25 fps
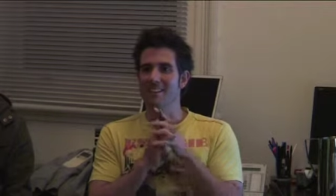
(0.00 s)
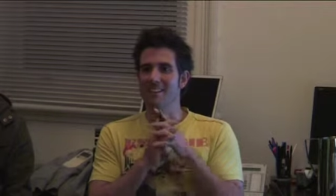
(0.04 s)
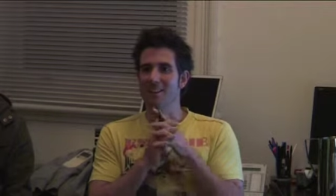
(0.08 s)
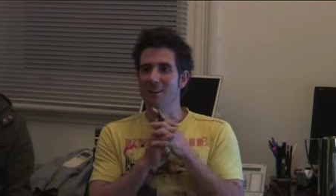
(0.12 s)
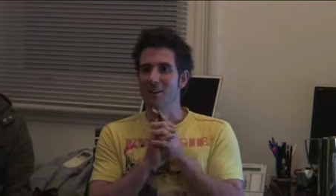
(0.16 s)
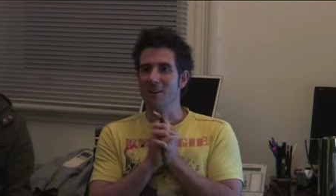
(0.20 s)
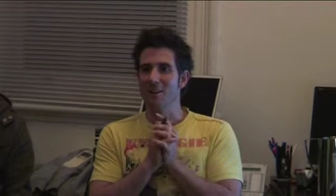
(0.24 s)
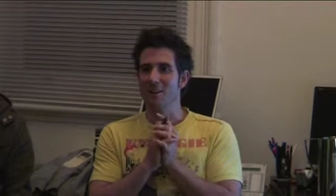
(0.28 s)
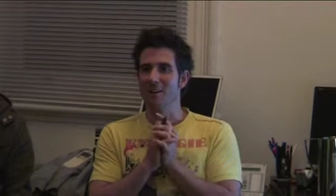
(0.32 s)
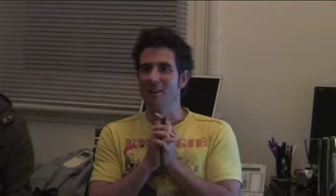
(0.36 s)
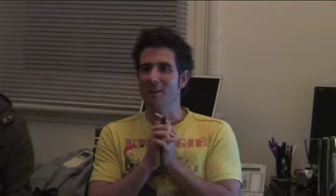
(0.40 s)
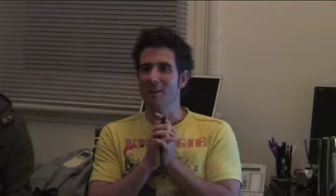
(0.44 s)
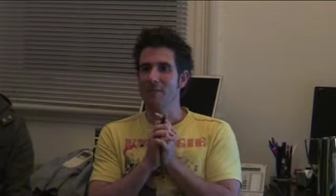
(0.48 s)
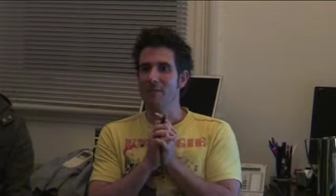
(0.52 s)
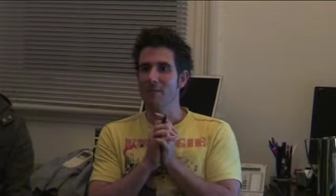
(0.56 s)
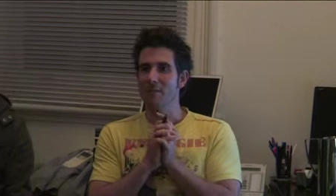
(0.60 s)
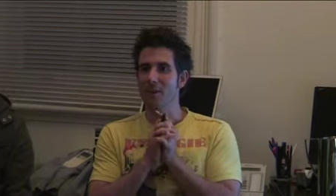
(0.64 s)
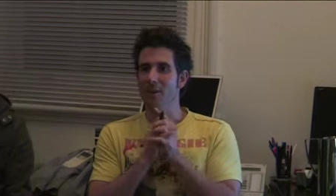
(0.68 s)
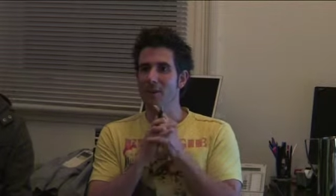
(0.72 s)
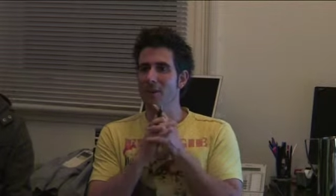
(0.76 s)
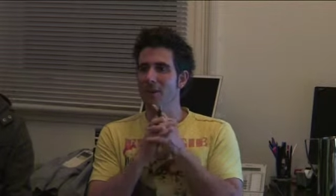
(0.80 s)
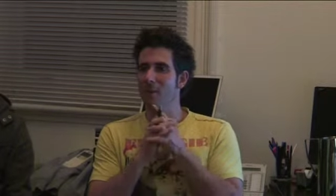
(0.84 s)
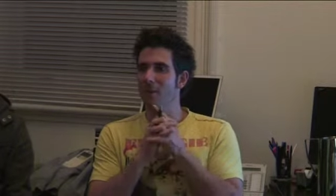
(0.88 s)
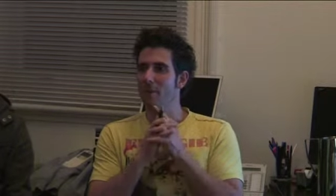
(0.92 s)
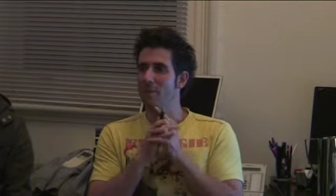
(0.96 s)
if you
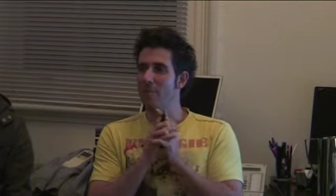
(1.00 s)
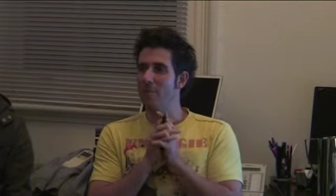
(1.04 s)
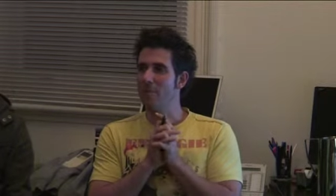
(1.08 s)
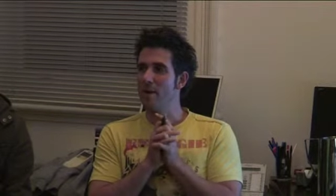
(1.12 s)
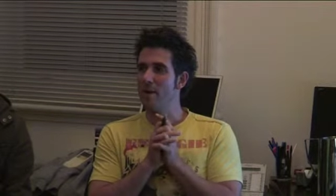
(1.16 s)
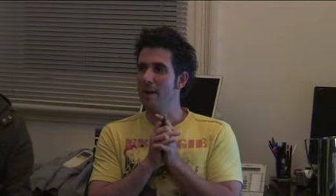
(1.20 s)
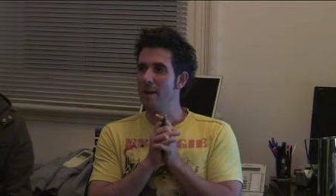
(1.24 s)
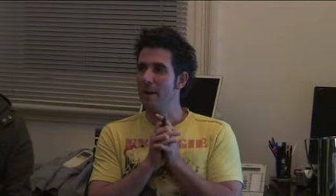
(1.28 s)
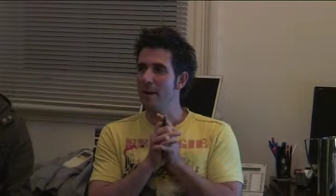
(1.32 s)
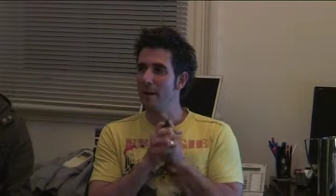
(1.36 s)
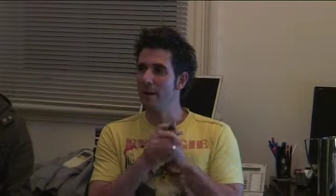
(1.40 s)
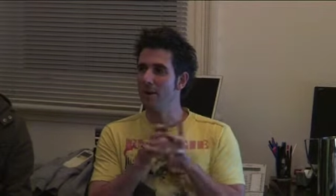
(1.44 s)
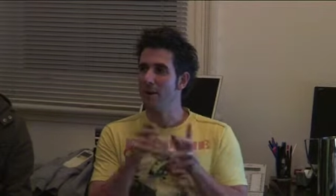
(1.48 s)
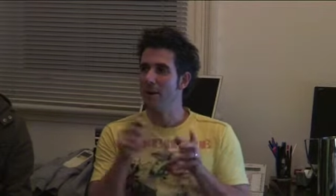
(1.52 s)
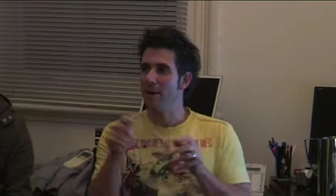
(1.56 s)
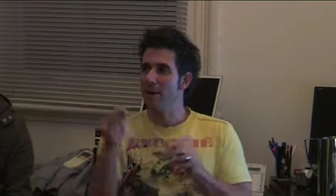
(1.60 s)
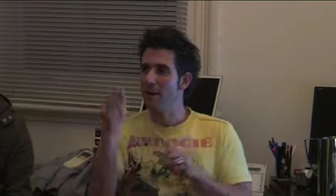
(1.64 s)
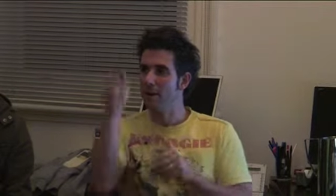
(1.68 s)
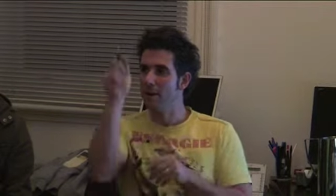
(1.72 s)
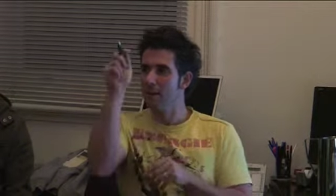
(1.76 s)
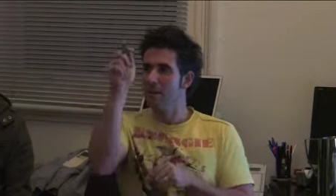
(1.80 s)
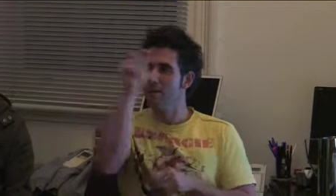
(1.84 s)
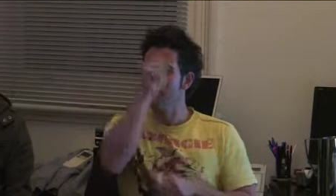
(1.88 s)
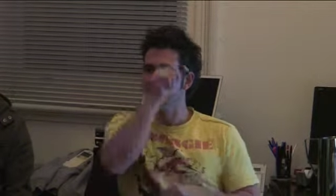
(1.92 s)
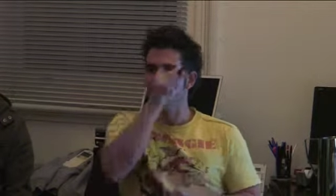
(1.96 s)
don't know much about colour
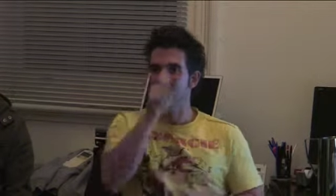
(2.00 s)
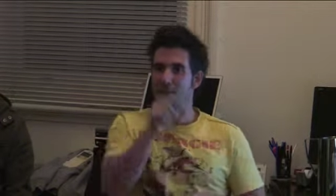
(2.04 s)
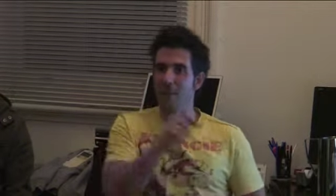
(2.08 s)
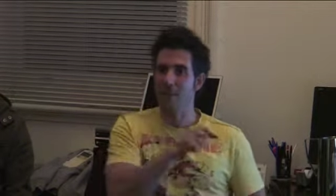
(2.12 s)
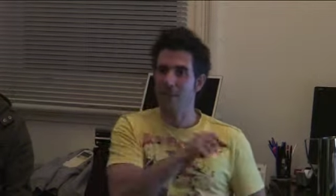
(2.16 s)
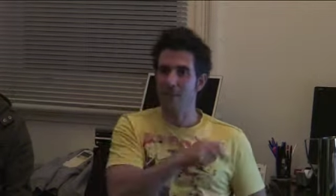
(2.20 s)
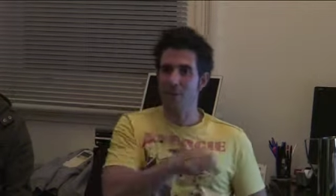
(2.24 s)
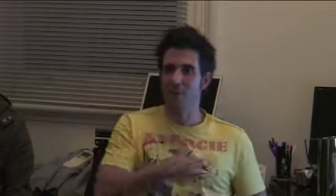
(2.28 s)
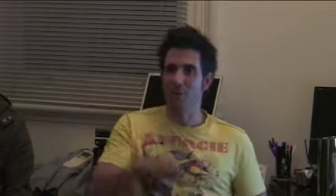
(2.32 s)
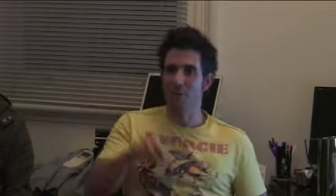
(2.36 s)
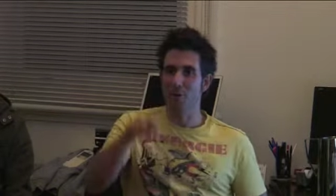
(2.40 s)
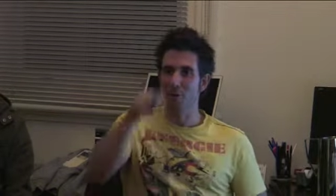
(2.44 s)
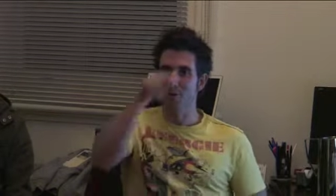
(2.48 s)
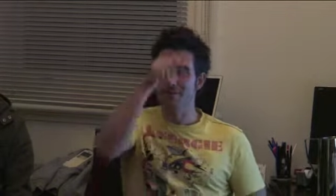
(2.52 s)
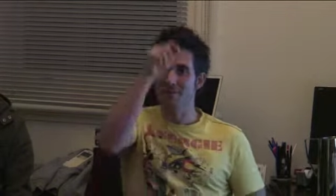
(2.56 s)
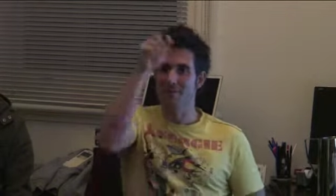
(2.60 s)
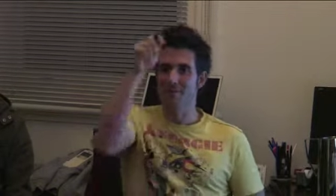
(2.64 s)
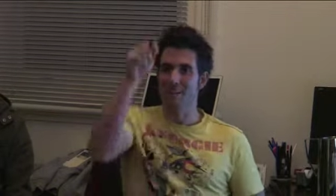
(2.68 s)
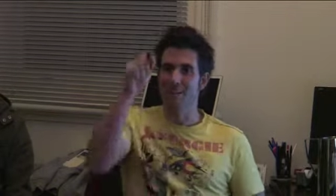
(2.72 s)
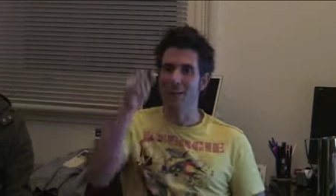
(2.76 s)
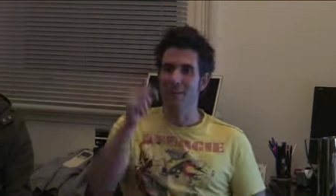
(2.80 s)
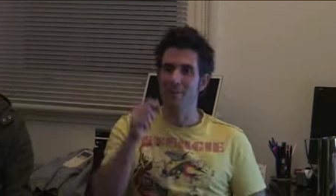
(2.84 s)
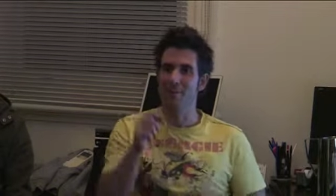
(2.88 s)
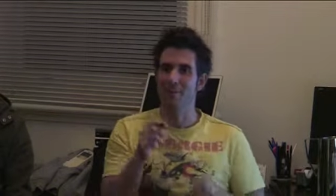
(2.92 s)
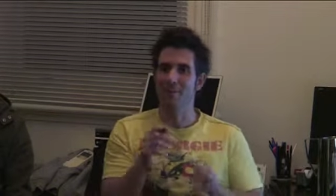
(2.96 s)
grading, you could be cutting the person
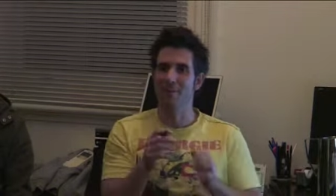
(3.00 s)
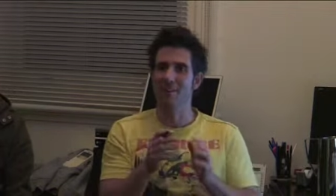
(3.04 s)
out.